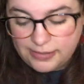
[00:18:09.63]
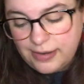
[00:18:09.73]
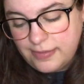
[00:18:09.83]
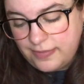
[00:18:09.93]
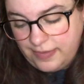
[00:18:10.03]

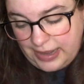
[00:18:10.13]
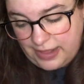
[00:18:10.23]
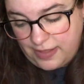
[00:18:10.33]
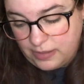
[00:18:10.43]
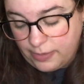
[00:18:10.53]
That doesn't say
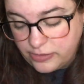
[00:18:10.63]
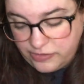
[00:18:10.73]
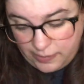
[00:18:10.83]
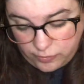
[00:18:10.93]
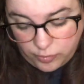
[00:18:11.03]
anything about
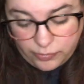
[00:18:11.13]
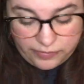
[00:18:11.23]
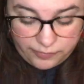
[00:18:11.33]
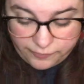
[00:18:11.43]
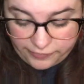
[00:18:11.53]
James Dupree
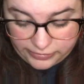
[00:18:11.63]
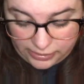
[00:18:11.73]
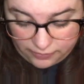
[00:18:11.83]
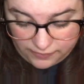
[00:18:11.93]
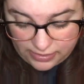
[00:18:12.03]
from
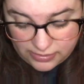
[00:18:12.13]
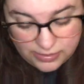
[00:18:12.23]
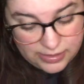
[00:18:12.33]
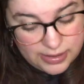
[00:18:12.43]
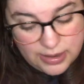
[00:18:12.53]
Philadelphia
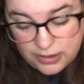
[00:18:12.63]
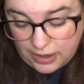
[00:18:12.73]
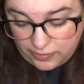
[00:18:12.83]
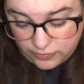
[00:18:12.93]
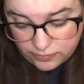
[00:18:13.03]

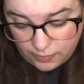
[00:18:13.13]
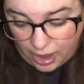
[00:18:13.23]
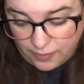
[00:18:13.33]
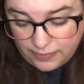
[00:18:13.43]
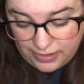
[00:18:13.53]
neither does
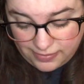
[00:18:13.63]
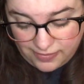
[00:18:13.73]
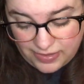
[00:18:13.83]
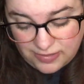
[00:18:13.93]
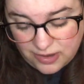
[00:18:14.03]
Mom.
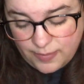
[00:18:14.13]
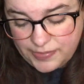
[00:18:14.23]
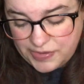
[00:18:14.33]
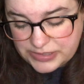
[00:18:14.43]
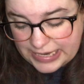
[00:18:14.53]
Instead, they talk
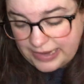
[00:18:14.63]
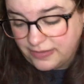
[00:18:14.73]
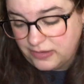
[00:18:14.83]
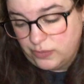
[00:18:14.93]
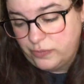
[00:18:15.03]
about their
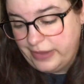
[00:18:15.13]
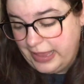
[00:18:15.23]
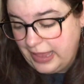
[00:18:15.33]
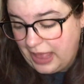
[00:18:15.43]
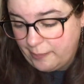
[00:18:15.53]
days and who's
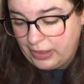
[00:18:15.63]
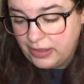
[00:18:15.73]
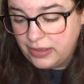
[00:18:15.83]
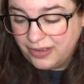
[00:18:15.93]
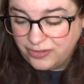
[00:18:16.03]
taking
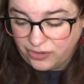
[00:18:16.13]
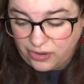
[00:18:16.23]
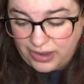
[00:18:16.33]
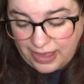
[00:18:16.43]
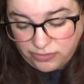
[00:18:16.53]
Emma to
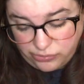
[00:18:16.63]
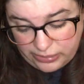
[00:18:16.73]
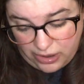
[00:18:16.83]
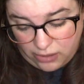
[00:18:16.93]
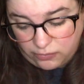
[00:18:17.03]
her next
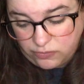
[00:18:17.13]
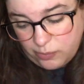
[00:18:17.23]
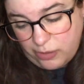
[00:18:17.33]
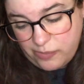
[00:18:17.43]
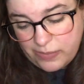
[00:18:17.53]
three doctor's
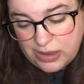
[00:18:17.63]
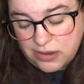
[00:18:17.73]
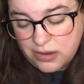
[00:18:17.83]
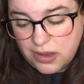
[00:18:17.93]
appointment.